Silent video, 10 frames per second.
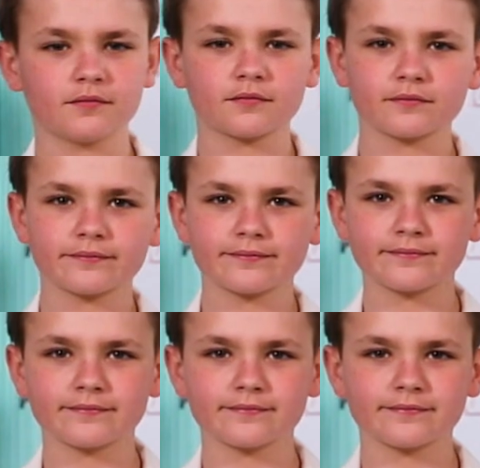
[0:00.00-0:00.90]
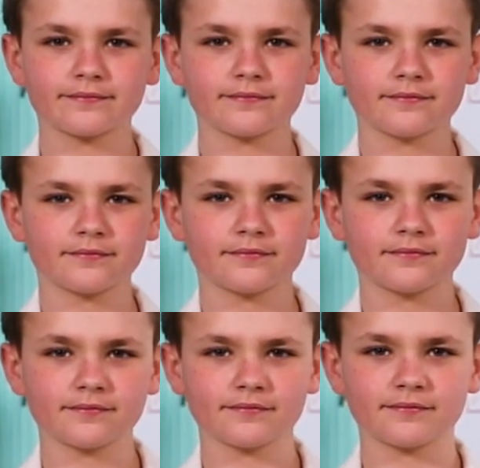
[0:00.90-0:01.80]

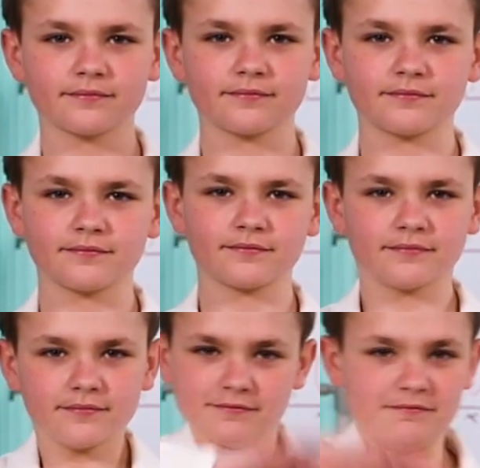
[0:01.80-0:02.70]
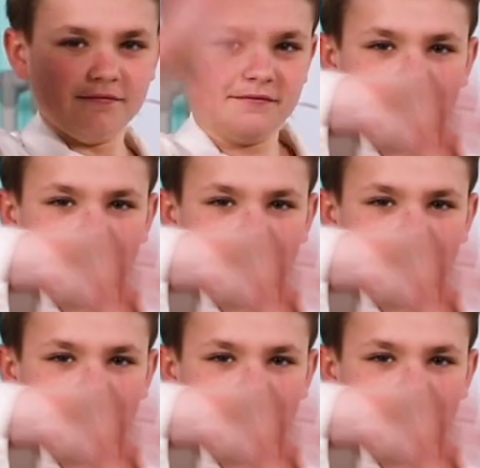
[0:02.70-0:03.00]
(not speaking)